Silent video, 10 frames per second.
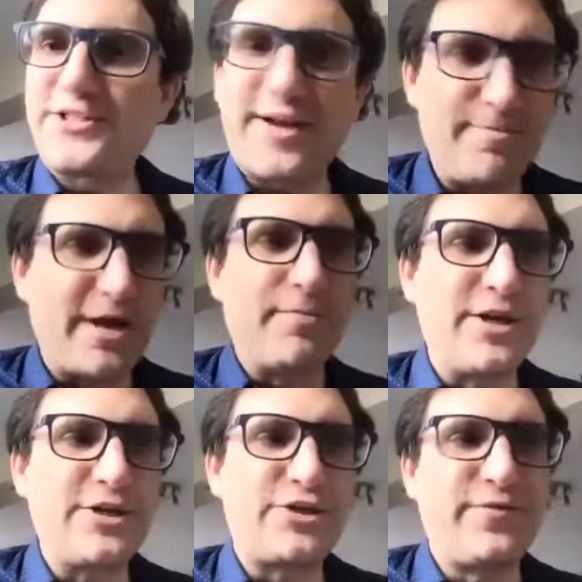
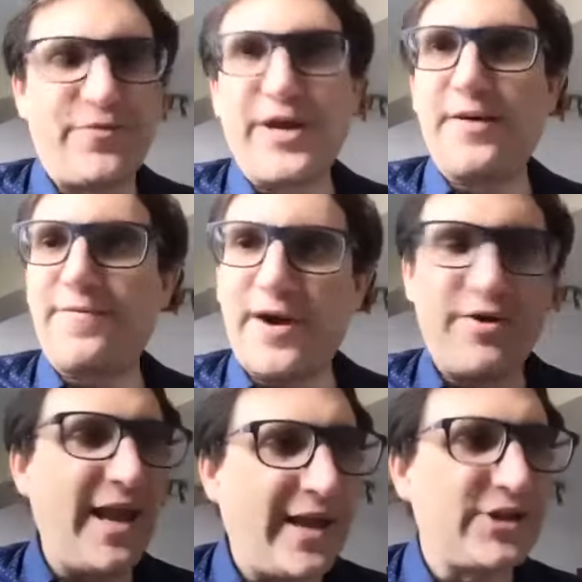commitment to free and fair
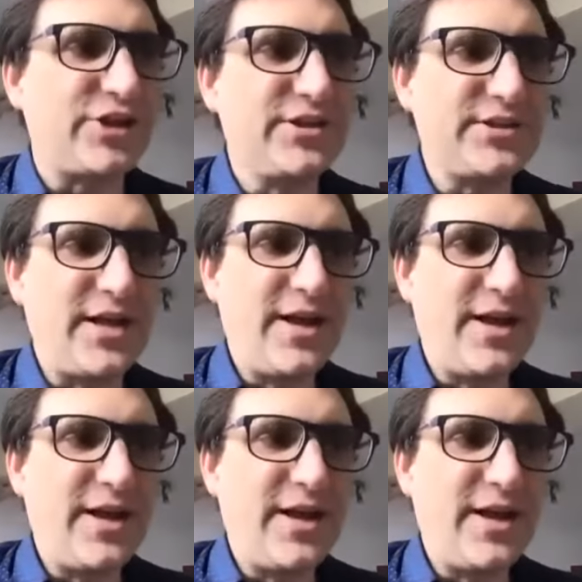elections,